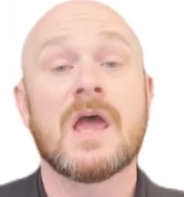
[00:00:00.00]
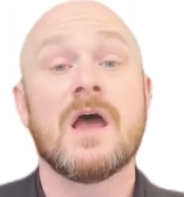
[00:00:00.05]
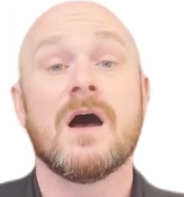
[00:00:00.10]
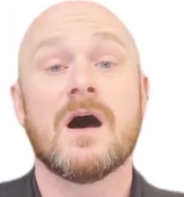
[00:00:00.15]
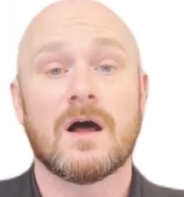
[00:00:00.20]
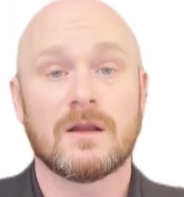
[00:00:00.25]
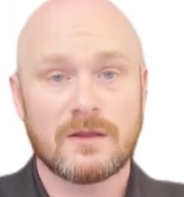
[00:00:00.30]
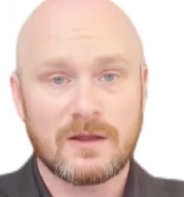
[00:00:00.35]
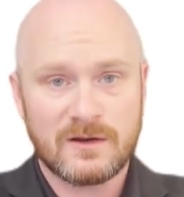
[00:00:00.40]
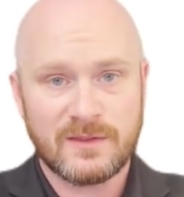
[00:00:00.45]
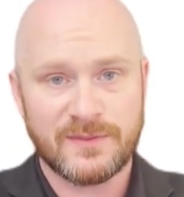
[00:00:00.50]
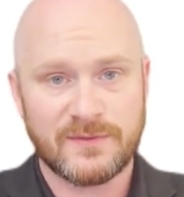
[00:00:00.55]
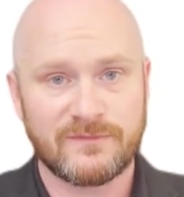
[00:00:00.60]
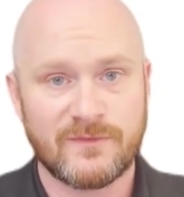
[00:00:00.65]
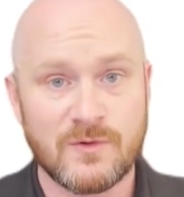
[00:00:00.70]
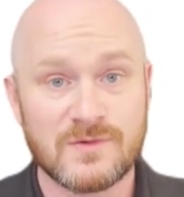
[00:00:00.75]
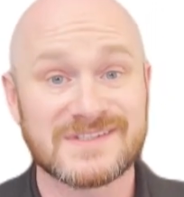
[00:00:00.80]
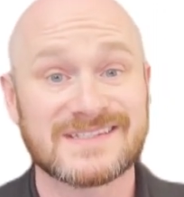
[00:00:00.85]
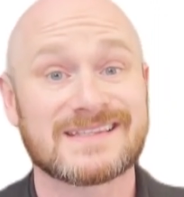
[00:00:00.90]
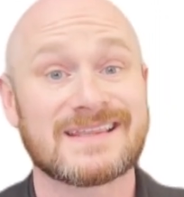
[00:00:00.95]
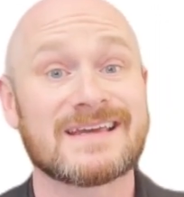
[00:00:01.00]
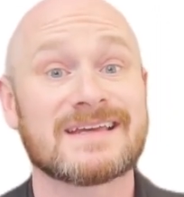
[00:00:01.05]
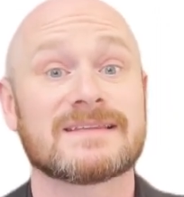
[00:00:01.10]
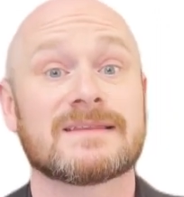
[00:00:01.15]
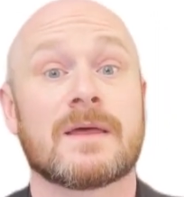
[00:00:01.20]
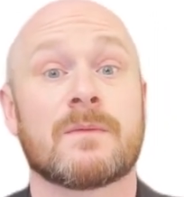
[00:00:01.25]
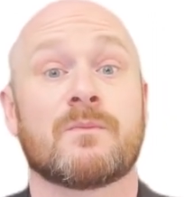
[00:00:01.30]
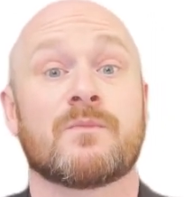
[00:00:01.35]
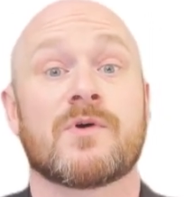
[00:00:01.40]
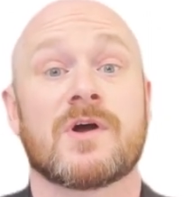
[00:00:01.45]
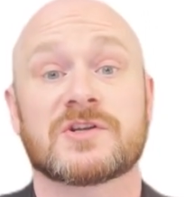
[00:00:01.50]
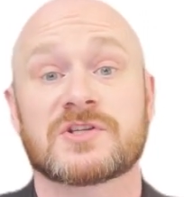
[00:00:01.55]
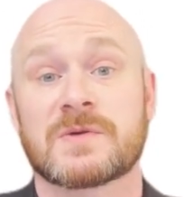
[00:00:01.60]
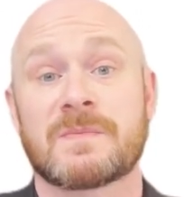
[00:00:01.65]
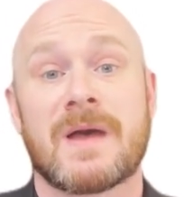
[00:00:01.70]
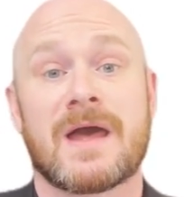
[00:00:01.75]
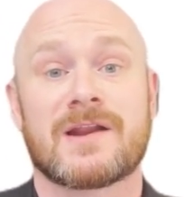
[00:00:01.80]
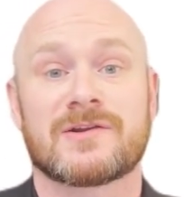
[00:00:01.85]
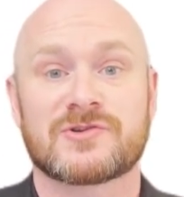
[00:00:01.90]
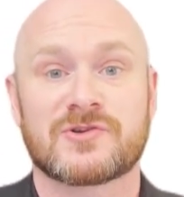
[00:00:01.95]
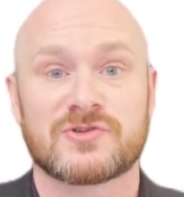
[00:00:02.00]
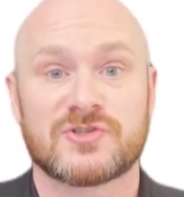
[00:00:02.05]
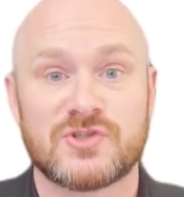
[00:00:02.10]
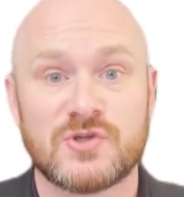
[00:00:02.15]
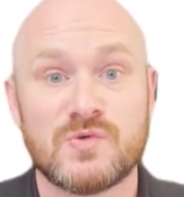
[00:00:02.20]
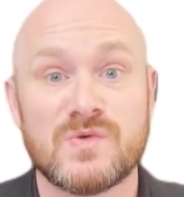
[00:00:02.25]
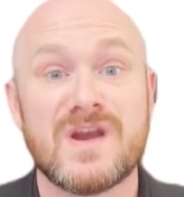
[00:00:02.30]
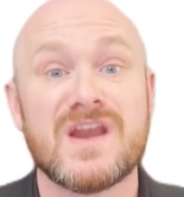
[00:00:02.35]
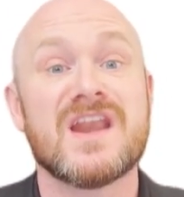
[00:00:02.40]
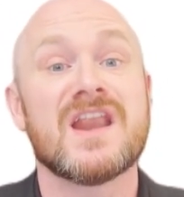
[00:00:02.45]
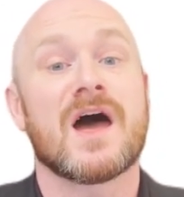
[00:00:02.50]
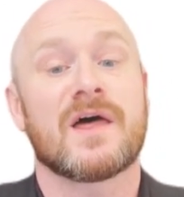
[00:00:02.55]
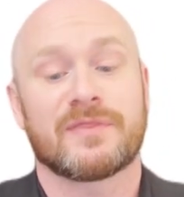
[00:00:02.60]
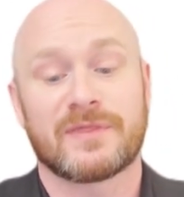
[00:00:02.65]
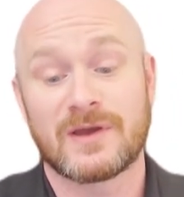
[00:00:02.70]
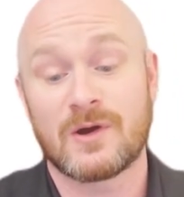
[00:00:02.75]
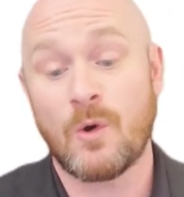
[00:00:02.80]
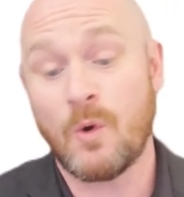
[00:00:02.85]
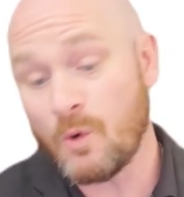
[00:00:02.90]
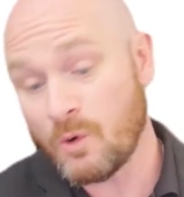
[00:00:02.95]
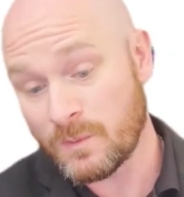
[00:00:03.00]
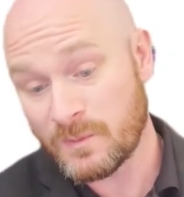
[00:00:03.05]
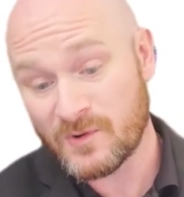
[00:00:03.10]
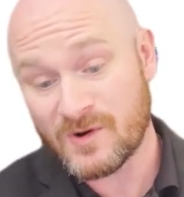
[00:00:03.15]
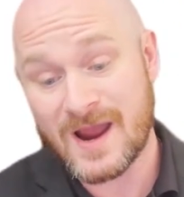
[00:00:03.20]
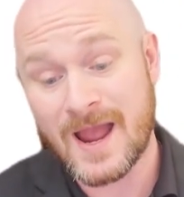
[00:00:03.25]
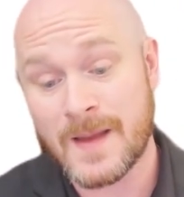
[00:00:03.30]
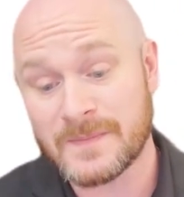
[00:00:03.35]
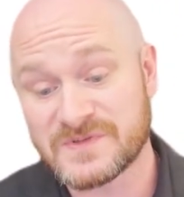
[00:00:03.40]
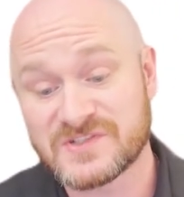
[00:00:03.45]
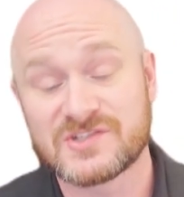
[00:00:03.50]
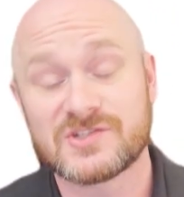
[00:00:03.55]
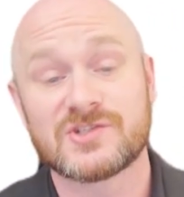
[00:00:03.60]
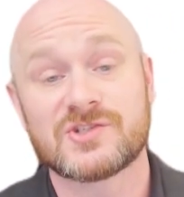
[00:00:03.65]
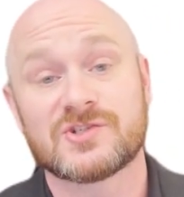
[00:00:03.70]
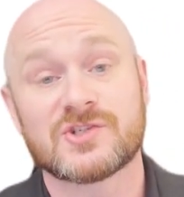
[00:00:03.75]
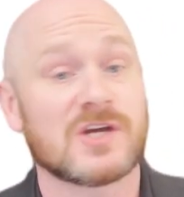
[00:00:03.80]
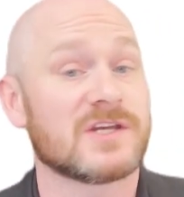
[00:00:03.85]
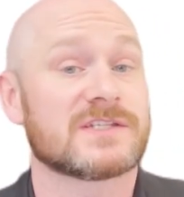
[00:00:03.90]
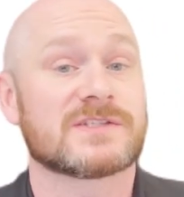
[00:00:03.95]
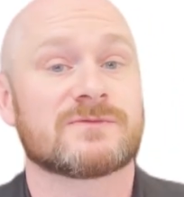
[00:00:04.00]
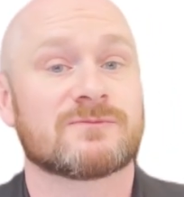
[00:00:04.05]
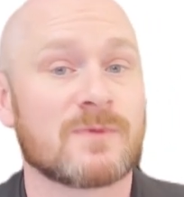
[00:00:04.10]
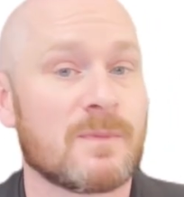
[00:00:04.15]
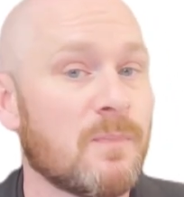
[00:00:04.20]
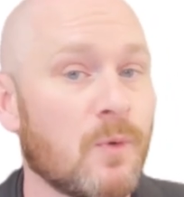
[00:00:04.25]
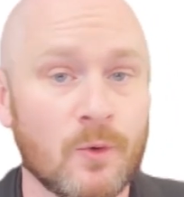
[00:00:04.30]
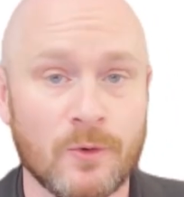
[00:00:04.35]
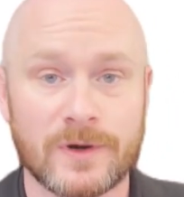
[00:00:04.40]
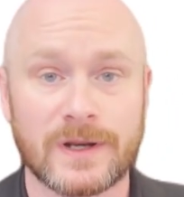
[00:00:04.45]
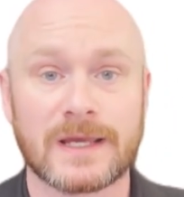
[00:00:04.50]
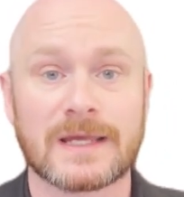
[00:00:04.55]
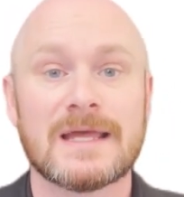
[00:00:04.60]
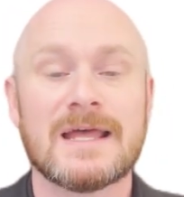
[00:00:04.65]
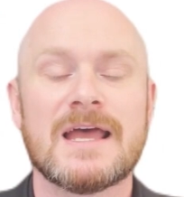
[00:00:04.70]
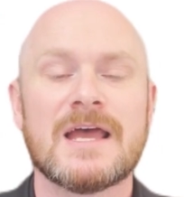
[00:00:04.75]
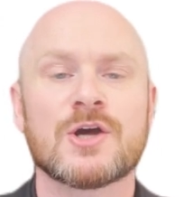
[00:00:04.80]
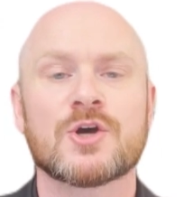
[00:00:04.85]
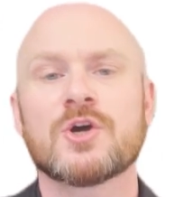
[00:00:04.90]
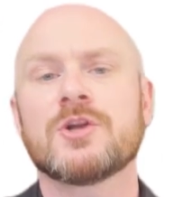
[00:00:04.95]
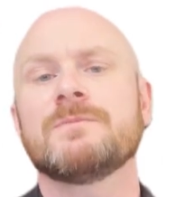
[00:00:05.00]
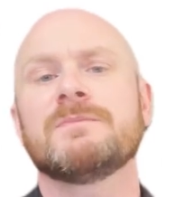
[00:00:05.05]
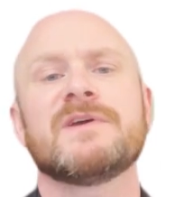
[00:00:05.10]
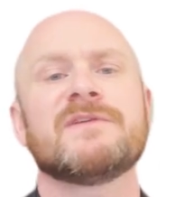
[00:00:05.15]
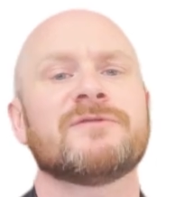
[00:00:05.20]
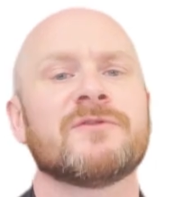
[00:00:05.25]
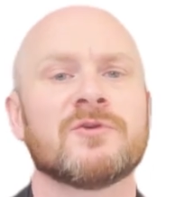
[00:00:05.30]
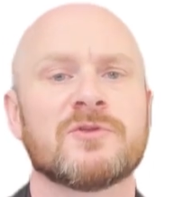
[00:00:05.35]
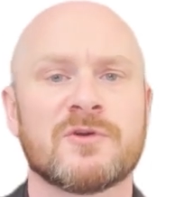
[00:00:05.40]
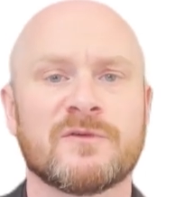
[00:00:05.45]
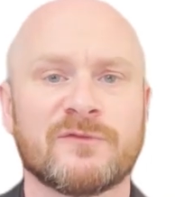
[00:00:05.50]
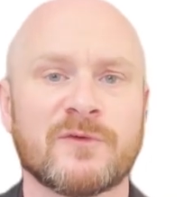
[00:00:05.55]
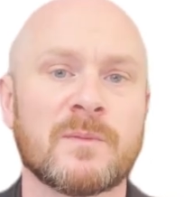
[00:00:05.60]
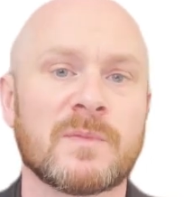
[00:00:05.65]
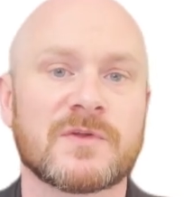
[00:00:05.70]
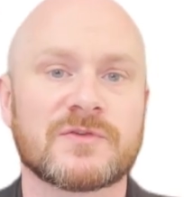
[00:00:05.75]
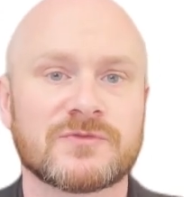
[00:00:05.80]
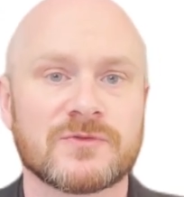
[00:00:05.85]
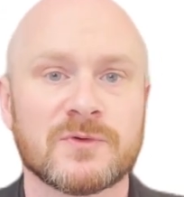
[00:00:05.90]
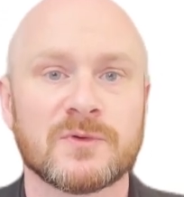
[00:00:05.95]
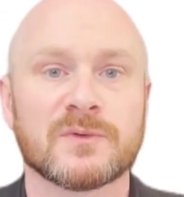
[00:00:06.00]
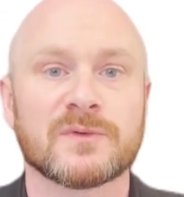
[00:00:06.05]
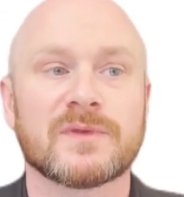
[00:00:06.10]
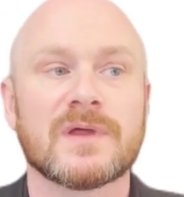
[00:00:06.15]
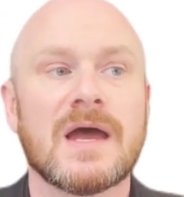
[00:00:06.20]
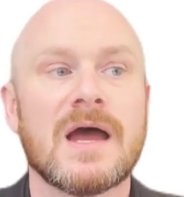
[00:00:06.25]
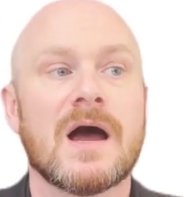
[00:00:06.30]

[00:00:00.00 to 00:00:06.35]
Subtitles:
A lot of folks think that project managers do nothing or perhaps just reporting. Couldn't be further from the truth.